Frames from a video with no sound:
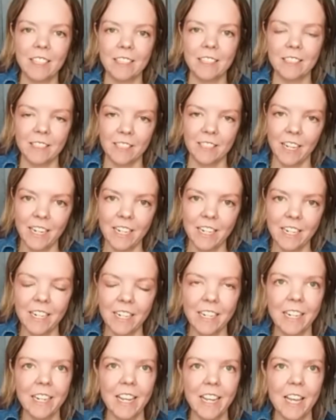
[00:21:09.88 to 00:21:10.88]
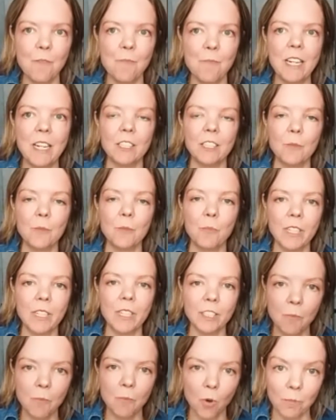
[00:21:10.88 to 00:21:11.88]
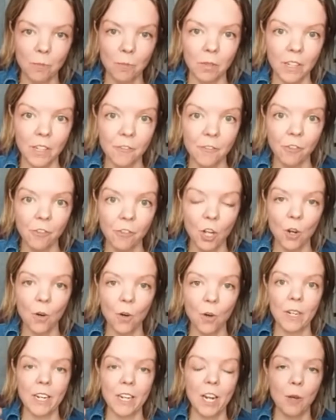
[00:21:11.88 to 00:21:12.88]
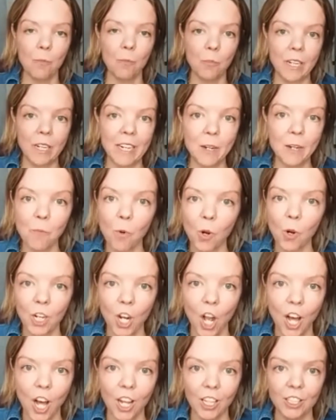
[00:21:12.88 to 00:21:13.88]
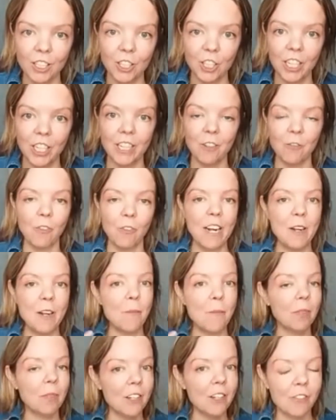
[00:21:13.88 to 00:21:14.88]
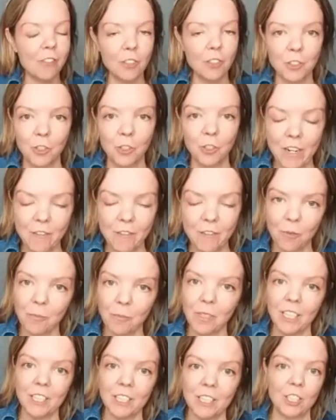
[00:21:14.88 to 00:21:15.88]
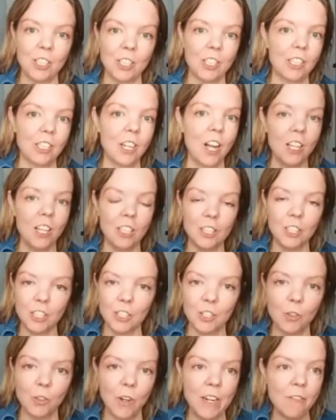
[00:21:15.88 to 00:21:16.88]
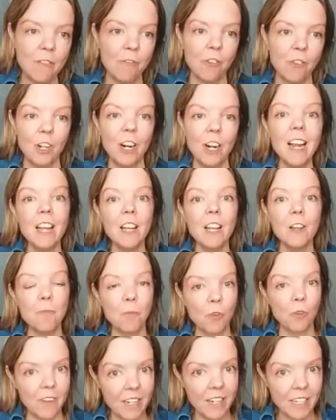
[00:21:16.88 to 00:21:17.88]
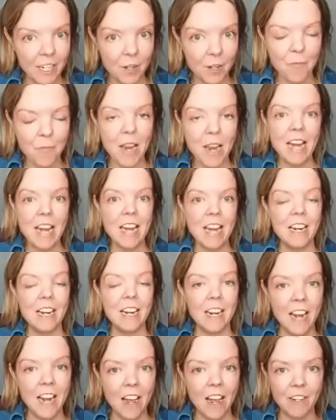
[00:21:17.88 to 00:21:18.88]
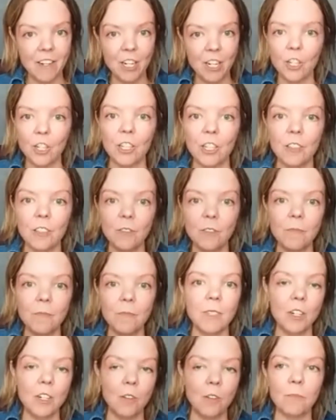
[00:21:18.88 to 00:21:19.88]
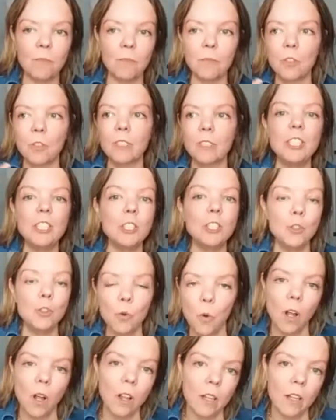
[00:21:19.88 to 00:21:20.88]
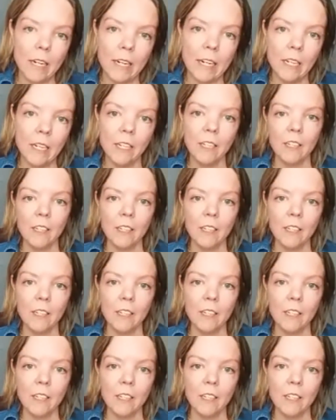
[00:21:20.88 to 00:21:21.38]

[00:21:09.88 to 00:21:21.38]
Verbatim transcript: that it's tightening. It can because it brings in more blood flow. It can help bring in more collagen, right? Blood flow is great for pleasure. Collagen's great for preventing pain and having good, you know, tissue quality.